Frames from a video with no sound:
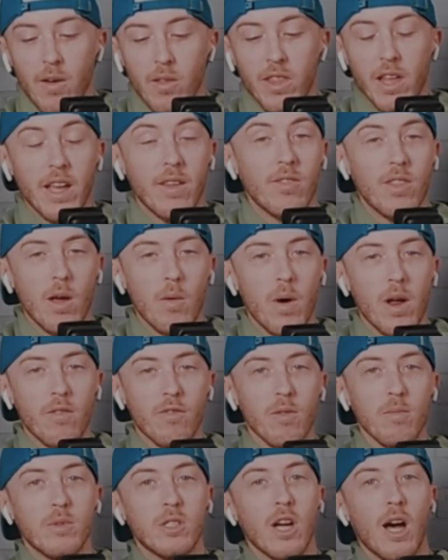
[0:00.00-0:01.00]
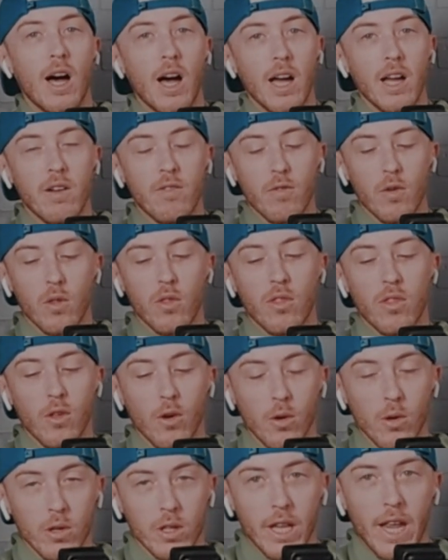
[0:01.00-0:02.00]
they went from tied for
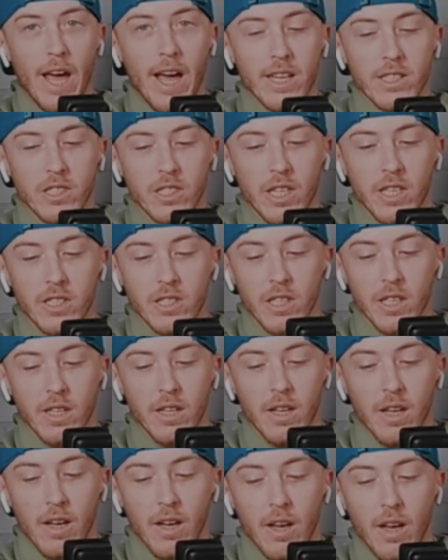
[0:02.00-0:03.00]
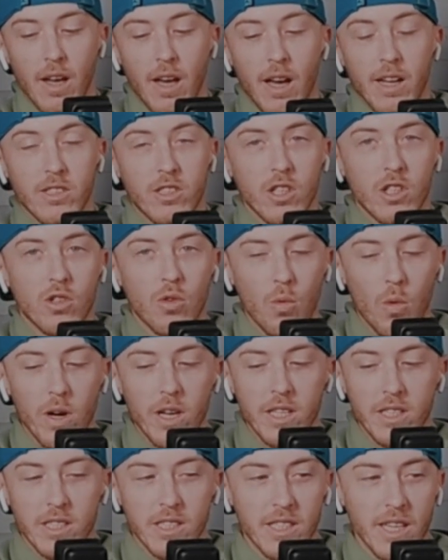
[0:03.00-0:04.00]
third last season to
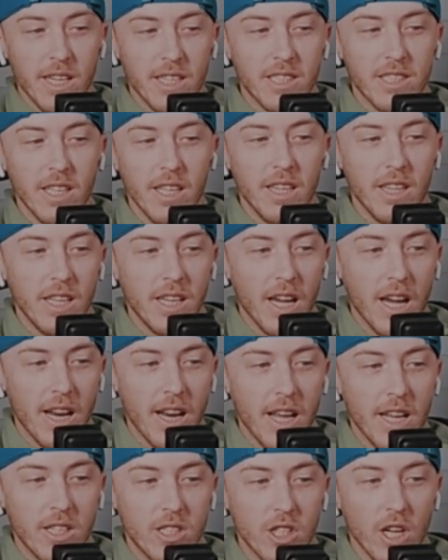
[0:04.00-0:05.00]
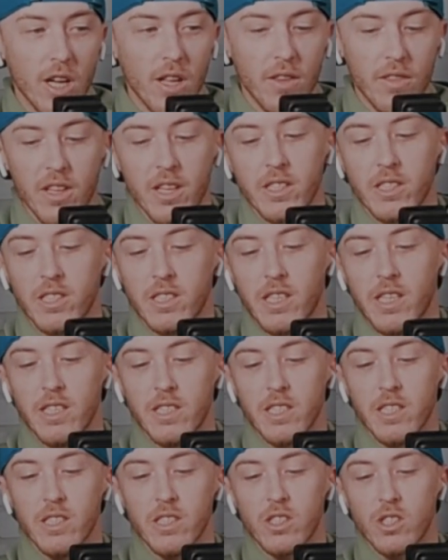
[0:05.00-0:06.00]
26th in the NHL this
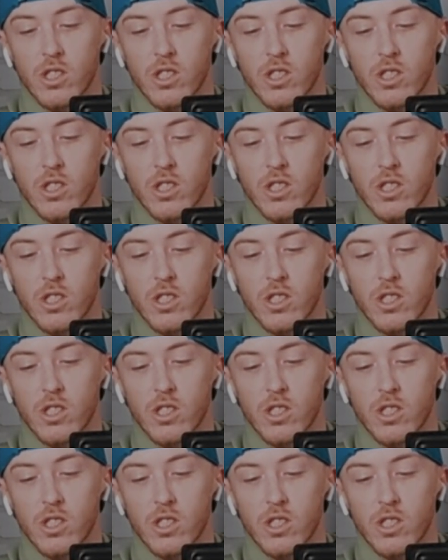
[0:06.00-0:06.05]
season.